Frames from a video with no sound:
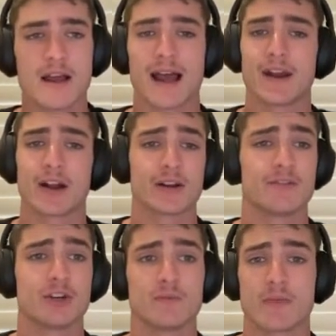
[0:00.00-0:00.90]
And I don't
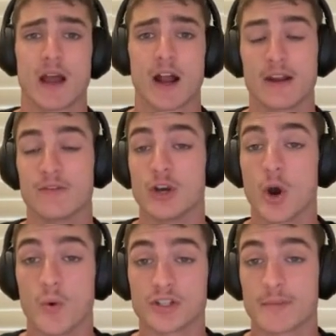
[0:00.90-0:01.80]
even
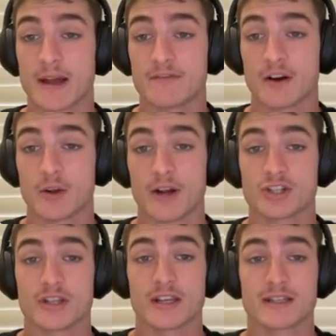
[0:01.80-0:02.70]
know what type of
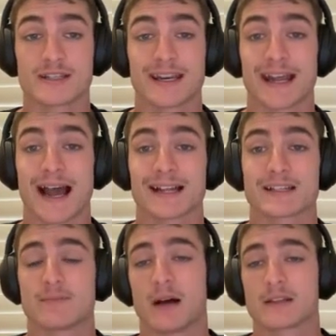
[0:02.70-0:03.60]
evaluation they're sitting at,
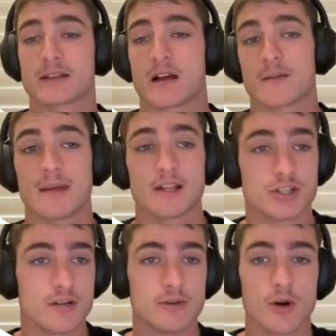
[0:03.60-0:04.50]
but I'd imagine
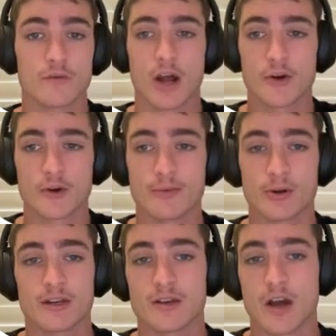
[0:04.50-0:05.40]
it'd be over 100
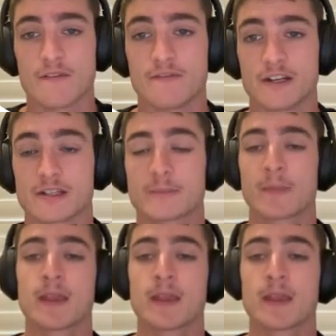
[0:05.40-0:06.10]
million, 9 figures.